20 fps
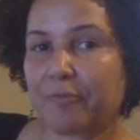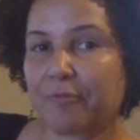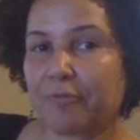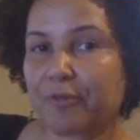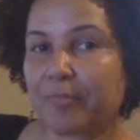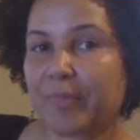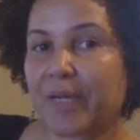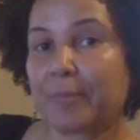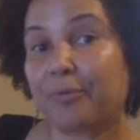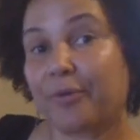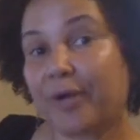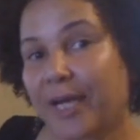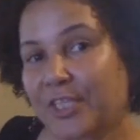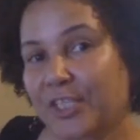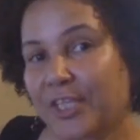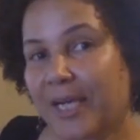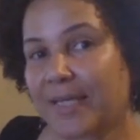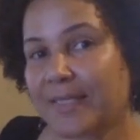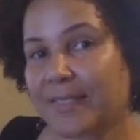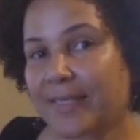for my
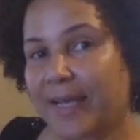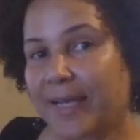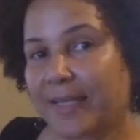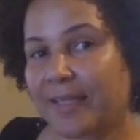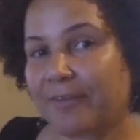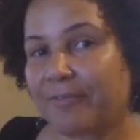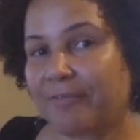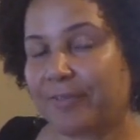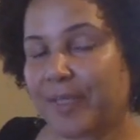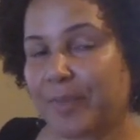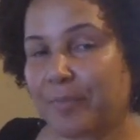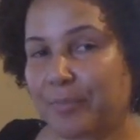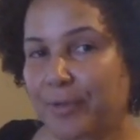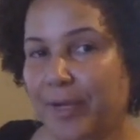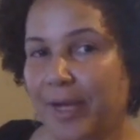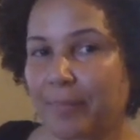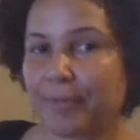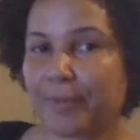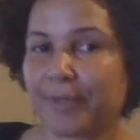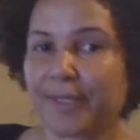projects at the flip
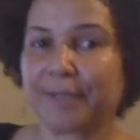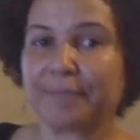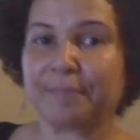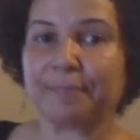property.